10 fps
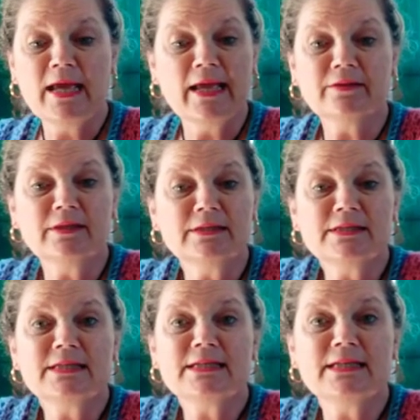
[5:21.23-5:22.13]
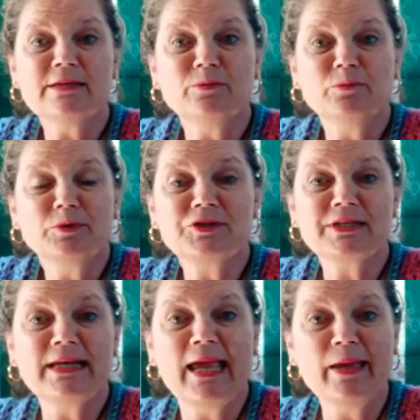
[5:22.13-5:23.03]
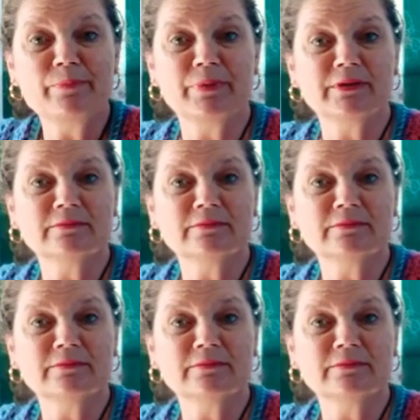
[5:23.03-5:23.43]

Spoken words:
And then see what's going to happen.